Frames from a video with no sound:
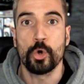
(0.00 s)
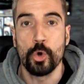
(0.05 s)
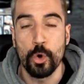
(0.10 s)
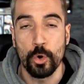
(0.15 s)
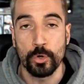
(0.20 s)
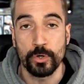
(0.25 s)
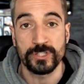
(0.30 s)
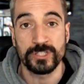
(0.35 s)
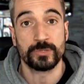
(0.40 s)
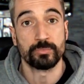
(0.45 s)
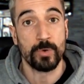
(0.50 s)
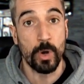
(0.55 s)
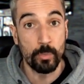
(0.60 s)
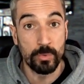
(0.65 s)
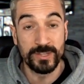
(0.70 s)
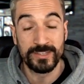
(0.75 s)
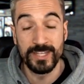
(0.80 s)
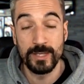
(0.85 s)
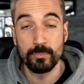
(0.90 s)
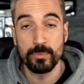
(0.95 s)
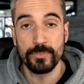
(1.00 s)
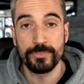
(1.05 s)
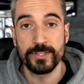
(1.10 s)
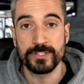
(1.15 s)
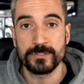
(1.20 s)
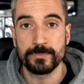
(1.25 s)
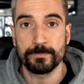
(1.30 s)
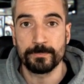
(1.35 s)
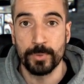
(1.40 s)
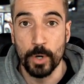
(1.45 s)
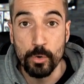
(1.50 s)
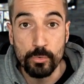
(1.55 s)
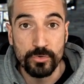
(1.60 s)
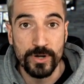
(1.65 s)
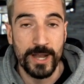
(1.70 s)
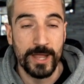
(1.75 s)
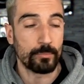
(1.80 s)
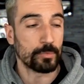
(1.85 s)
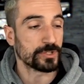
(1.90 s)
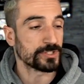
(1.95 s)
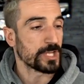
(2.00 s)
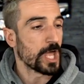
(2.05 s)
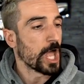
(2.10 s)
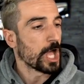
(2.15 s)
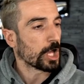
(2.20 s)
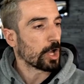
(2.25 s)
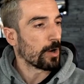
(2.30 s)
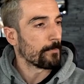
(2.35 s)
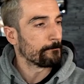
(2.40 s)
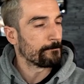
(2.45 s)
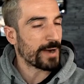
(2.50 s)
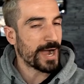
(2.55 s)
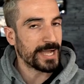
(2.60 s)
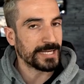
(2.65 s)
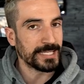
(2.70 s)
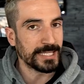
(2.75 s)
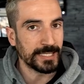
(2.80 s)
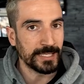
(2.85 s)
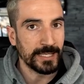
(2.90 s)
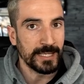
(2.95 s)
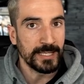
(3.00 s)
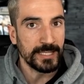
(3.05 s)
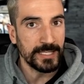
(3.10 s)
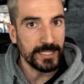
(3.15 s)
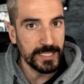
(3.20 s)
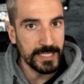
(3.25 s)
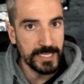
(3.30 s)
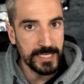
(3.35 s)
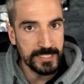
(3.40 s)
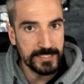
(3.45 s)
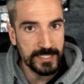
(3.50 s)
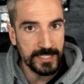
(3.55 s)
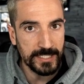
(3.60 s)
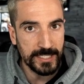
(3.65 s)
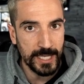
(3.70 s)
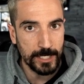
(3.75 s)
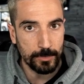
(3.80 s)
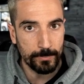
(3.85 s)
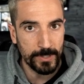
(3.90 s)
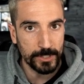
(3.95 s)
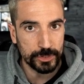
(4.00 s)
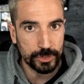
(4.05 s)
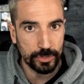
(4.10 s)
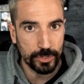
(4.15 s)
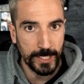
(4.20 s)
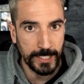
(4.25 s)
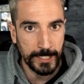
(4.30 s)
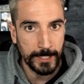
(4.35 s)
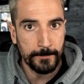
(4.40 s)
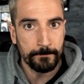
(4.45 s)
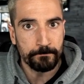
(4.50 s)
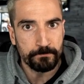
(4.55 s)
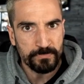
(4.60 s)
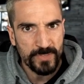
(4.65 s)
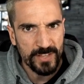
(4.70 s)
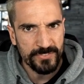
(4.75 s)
course. What we did with this program was combining easy kettlebell training